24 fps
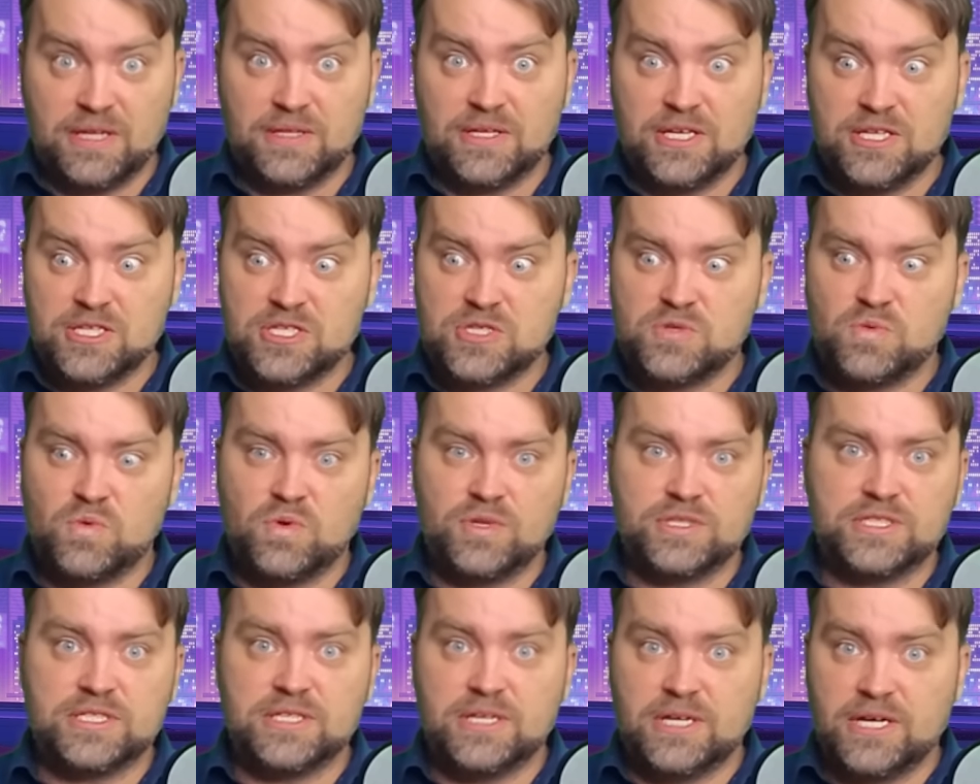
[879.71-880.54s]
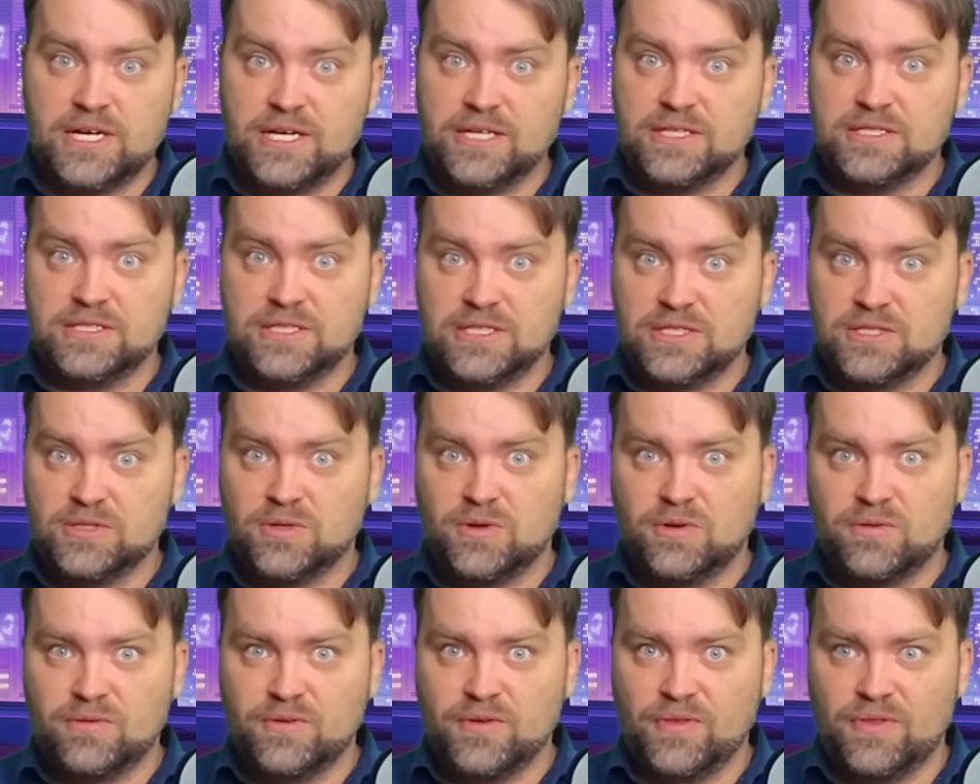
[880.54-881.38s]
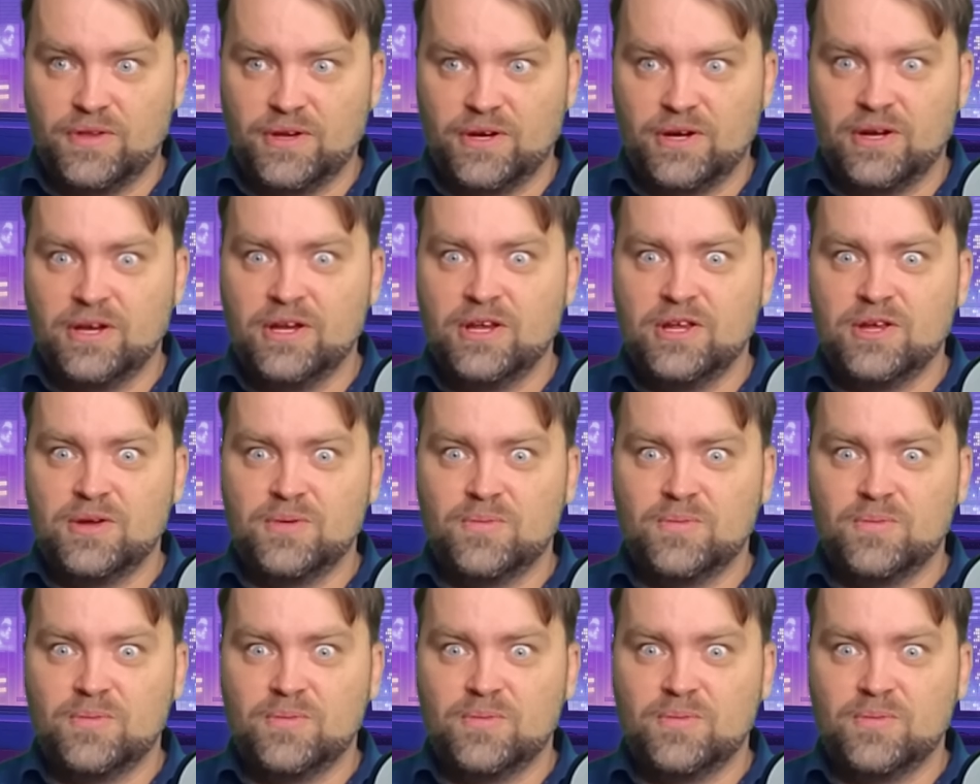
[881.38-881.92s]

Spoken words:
That is what I did over there.